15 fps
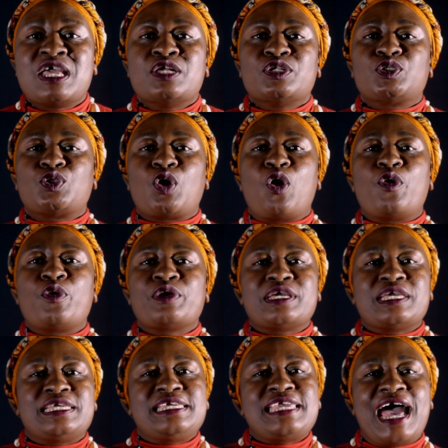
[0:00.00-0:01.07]
So
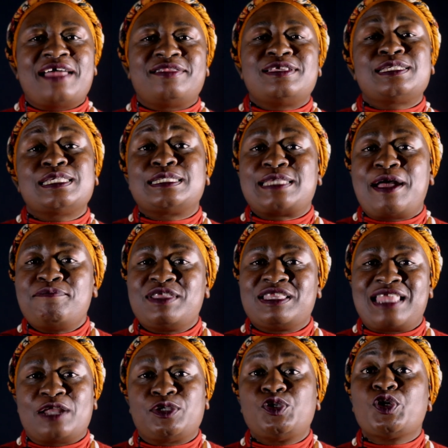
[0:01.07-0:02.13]
yeah, this is something
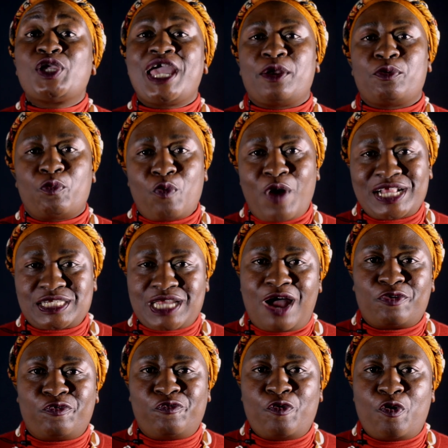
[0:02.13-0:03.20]
that you can watch
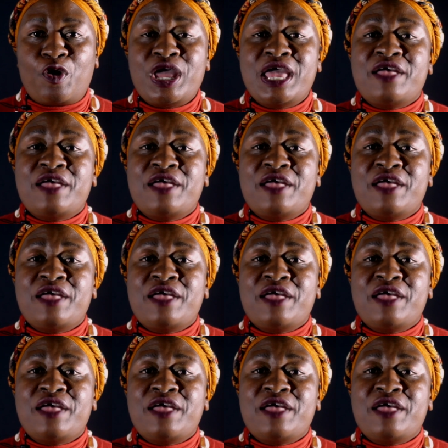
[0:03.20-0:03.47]
out for.